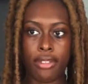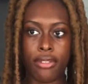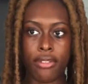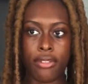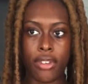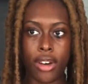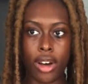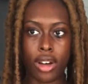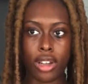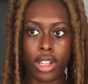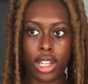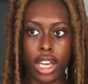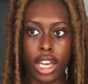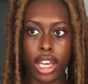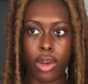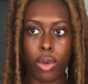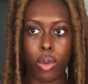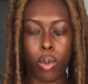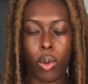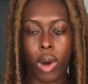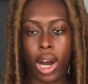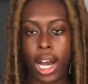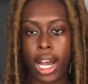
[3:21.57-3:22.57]
felt like
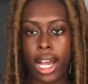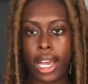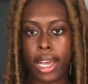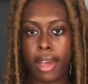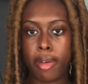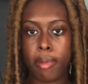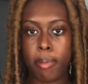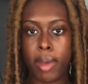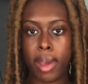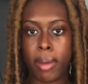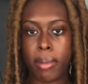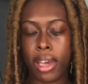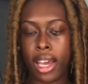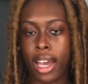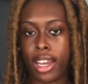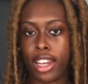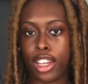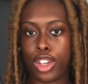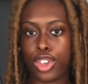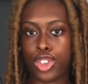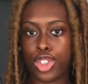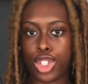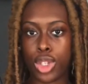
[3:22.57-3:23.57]
why maybe I
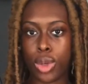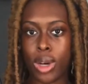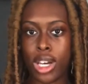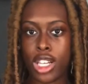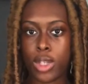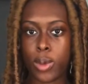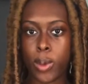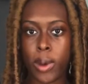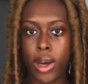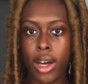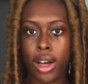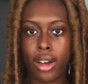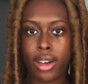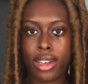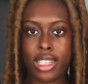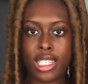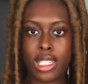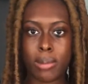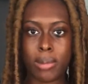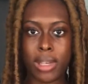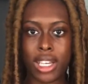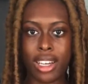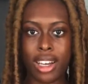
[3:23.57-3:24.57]
didn't do as well is
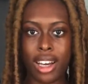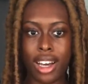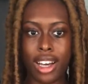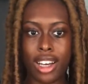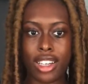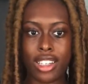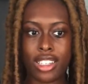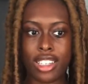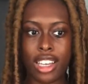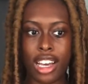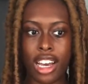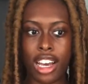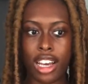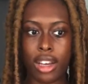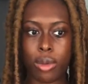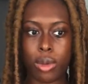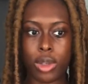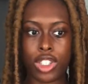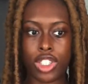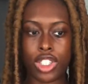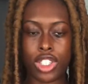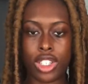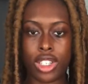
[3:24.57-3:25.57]
because I
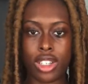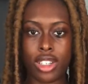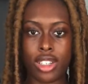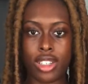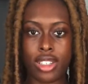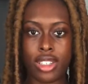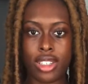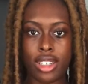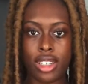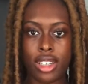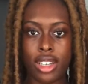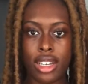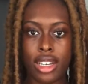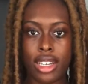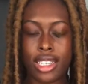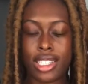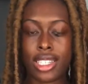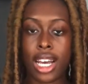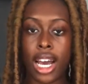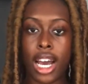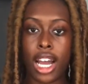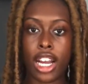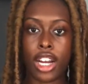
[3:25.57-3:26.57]
was just
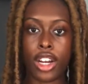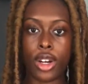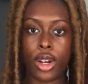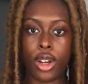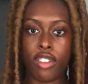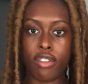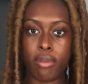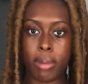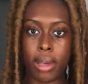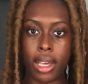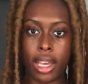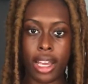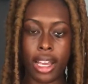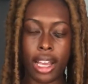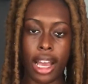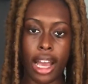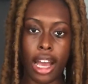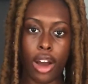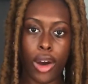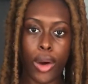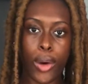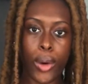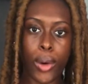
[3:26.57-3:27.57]
tired of being at
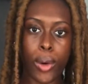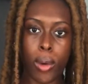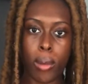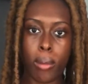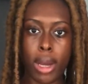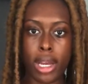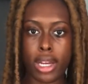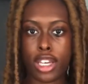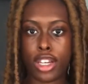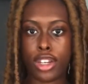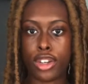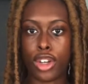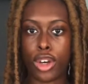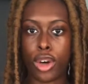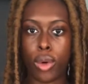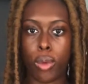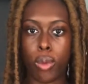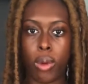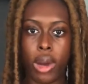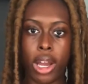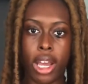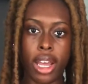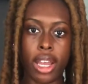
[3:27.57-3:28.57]
home. I didn't know
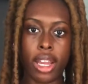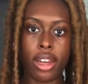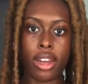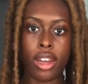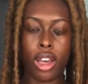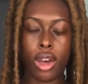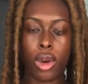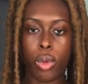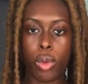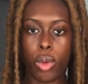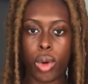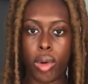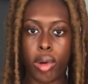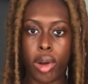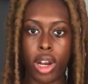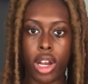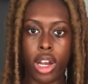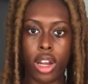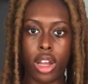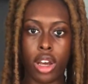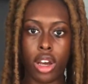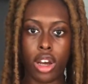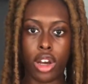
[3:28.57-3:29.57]
when we were
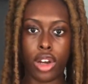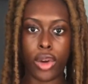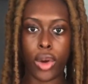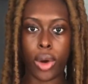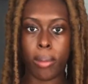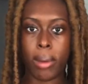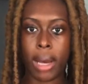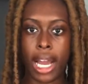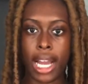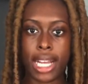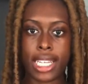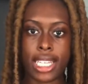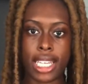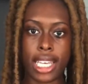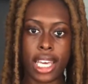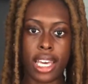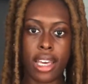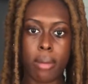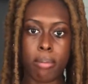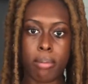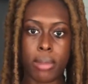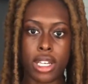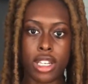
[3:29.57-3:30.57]
gonna go back to
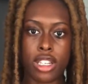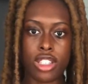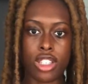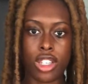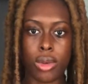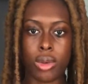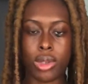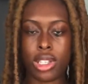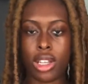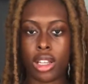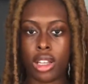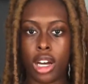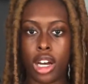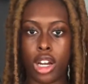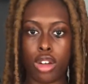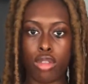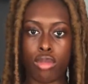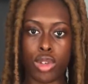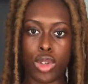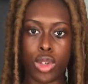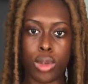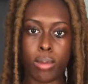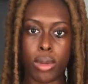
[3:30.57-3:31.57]
campus. There was a lot of
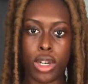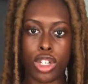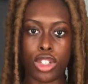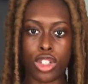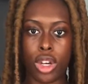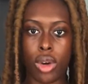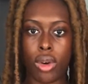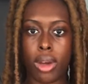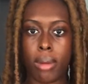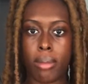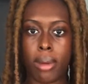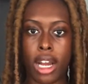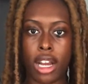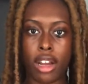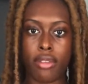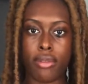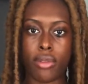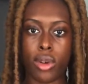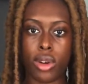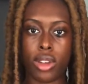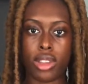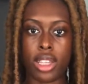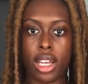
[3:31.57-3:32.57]
rumors going back and
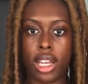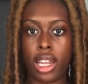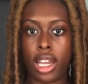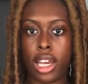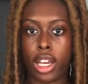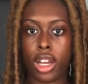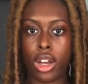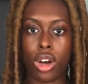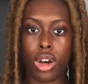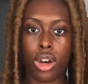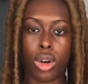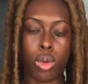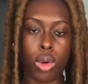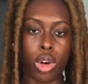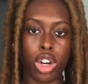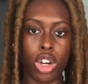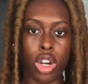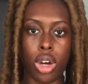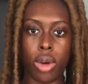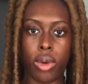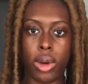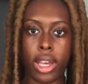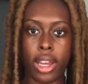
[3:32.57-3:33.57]
forth that like, oh, we're
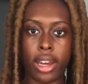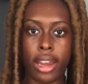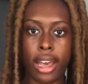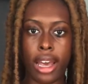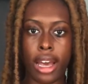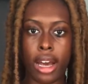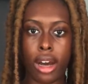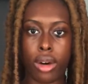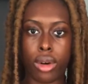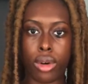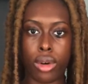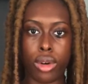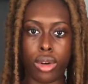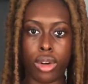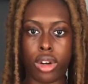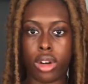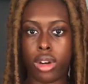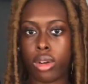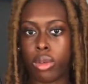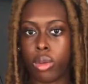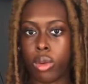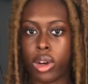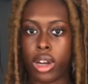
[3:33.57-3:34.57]
going now
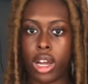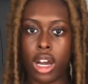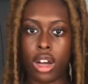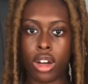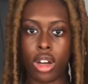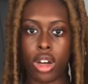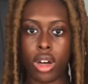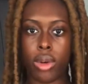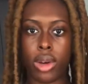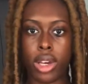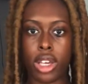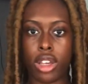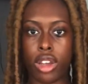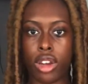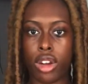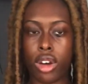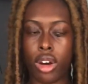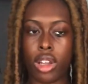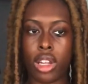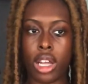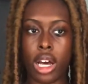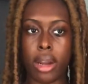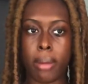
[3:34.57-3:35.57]
or we're not going, you know,
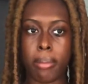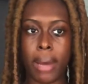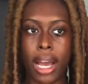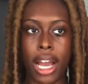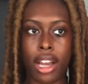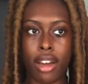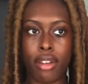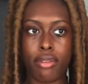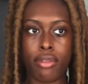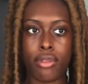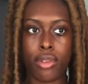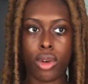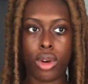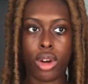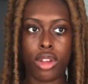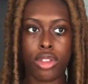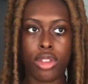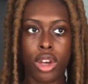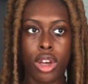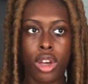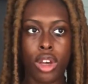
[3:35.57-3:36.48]
a lot of back and forth.